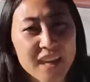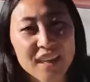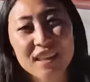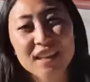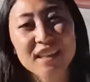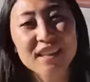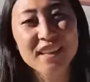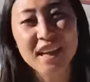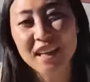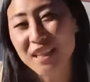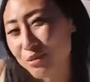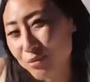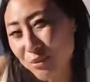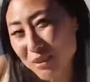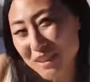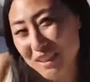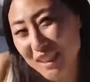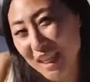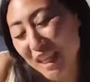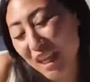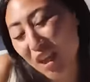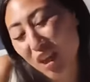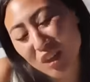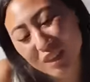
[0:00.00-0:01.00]
and the next ones
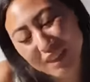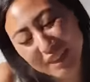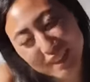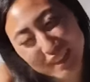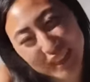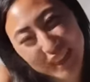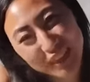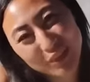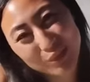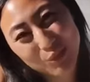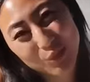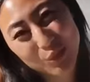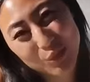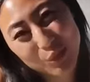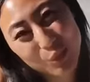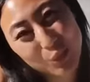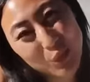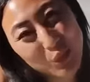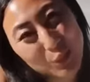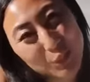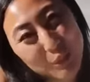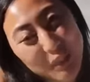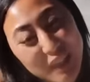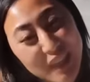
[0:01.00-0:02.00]
that are scheduled
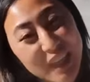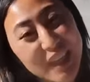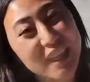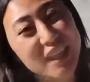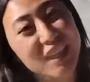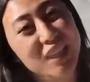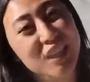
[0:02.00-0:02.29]
will be a